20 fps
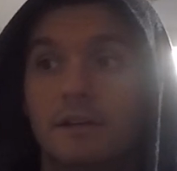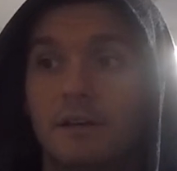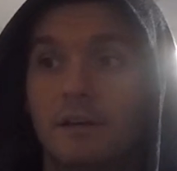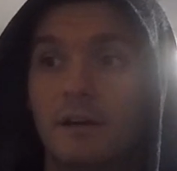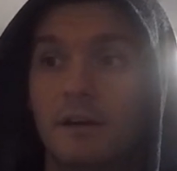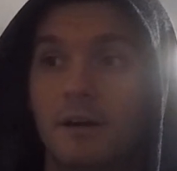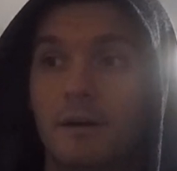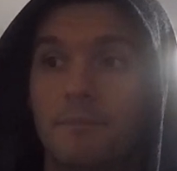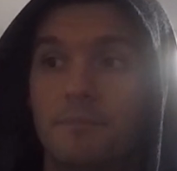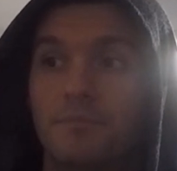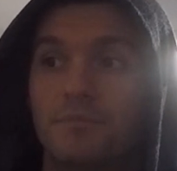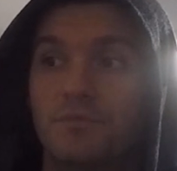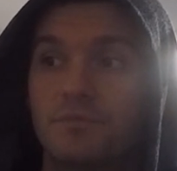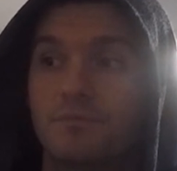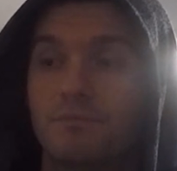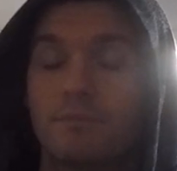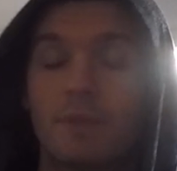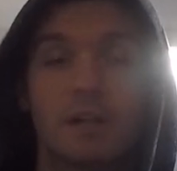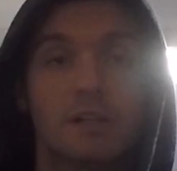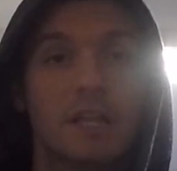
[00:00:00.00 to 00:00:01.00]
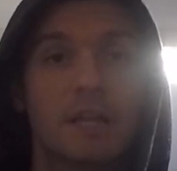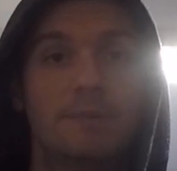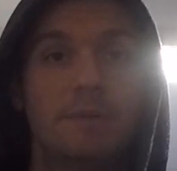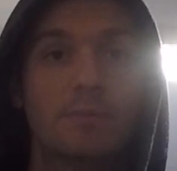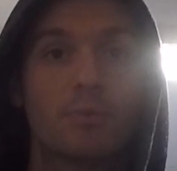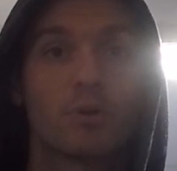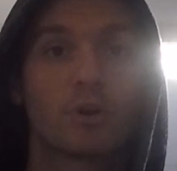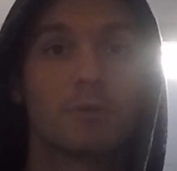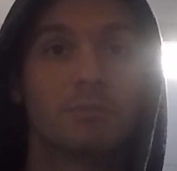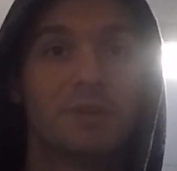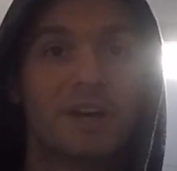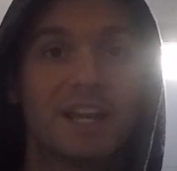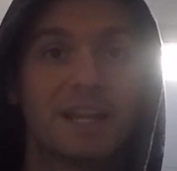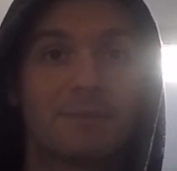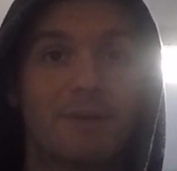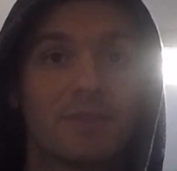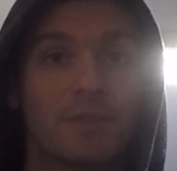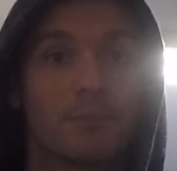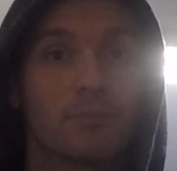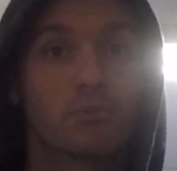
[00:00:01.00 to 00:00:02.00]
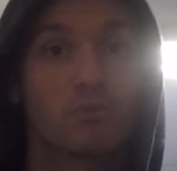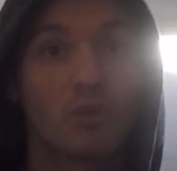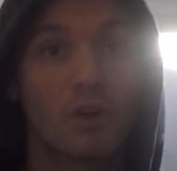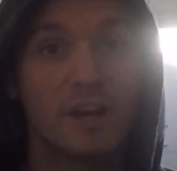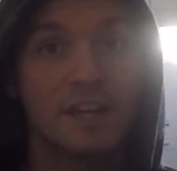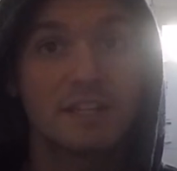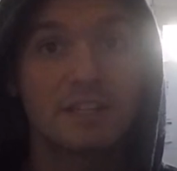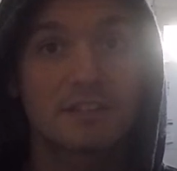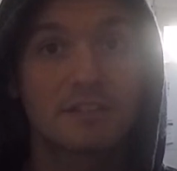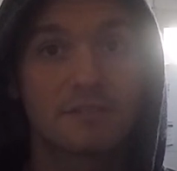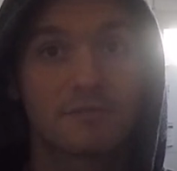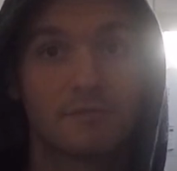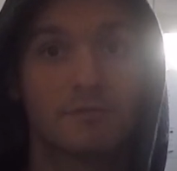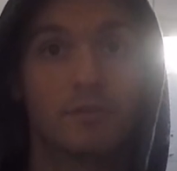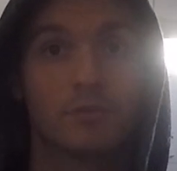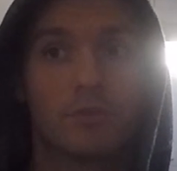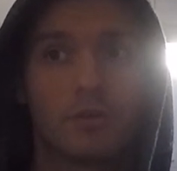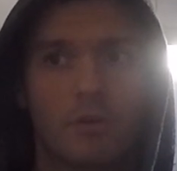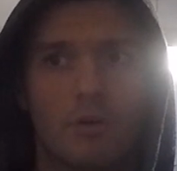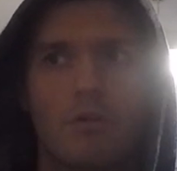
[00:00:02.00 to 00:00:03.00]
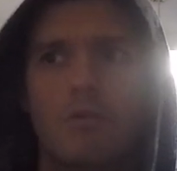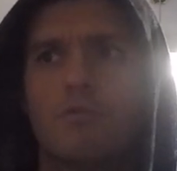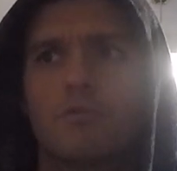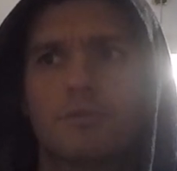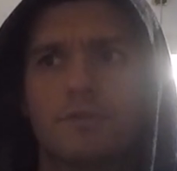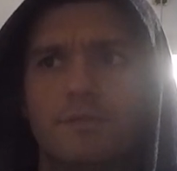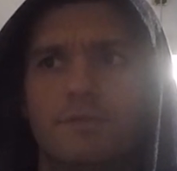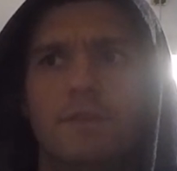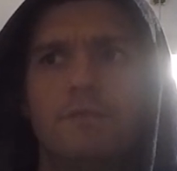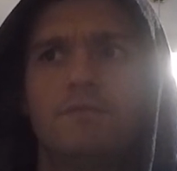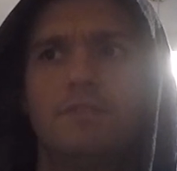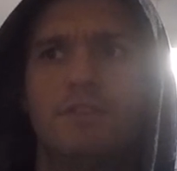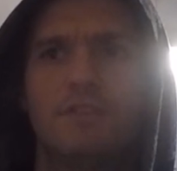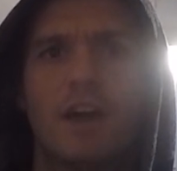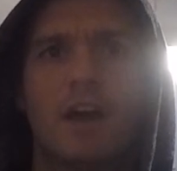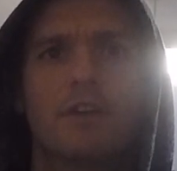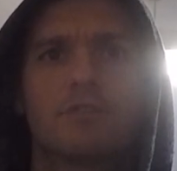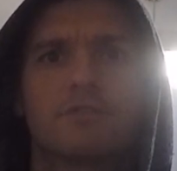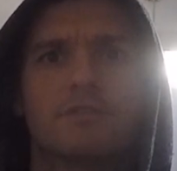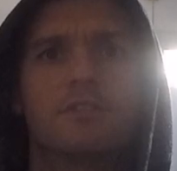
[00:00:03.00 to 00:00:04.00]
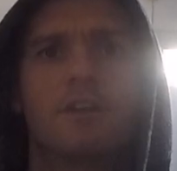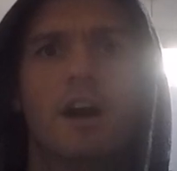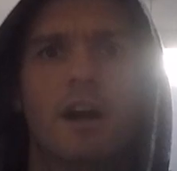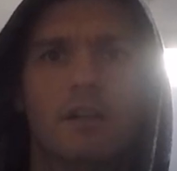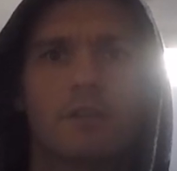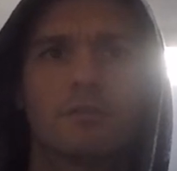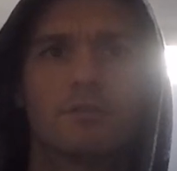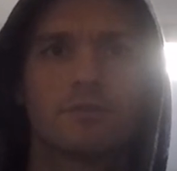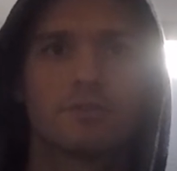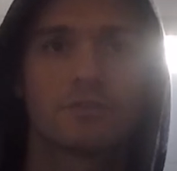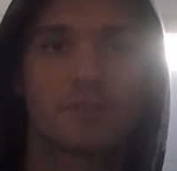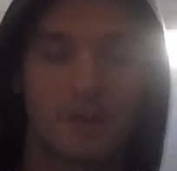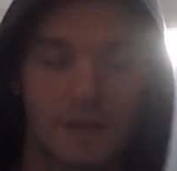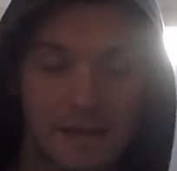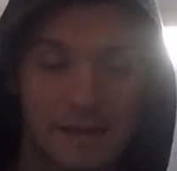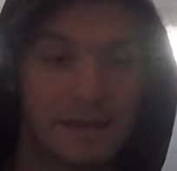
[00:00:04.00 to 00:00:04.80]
A lot of people are complaining about the price. It was like, oh, it's $50,000.